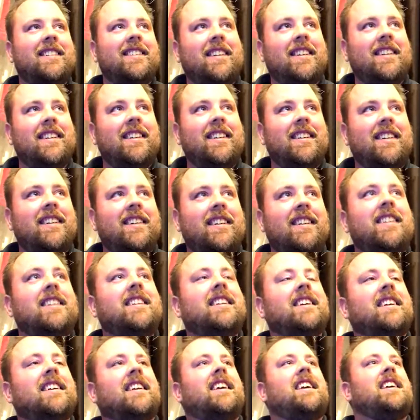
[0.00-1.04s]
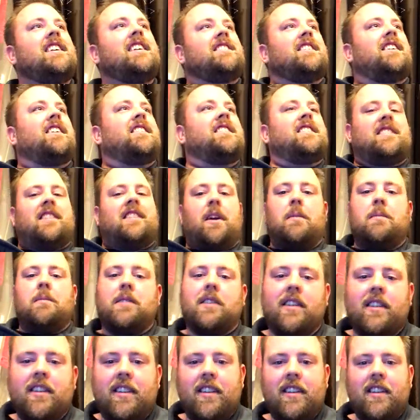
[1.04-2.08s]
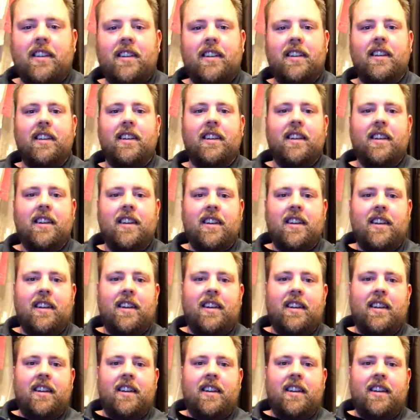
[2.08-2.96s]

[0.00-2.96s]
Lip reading: speaking of Chris, tell us a little bit about what you make.